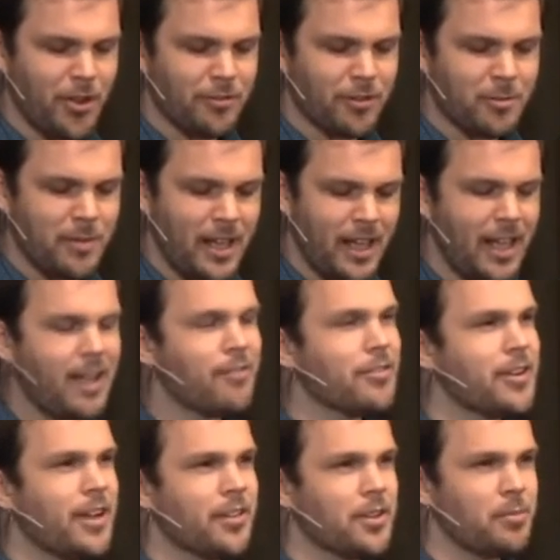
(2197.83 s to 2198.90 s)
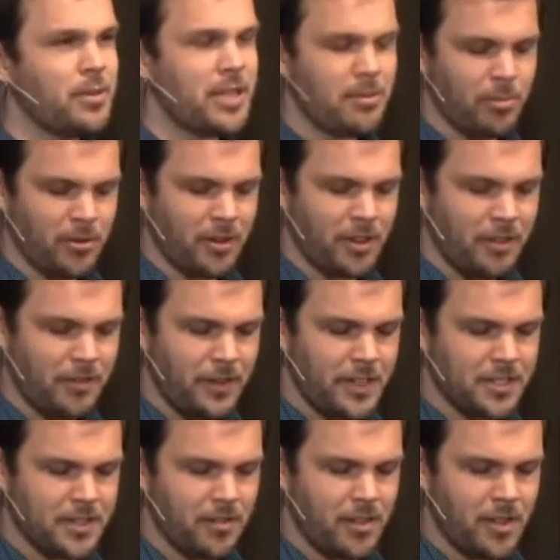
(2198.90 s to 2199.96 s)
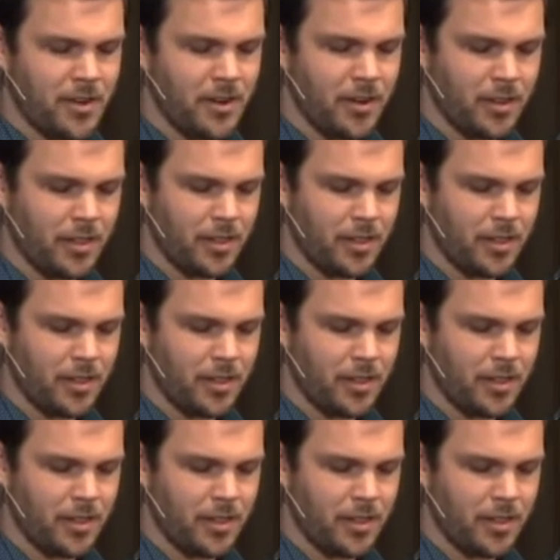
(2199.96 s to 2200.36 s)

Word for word: from every other people on the face of the earth?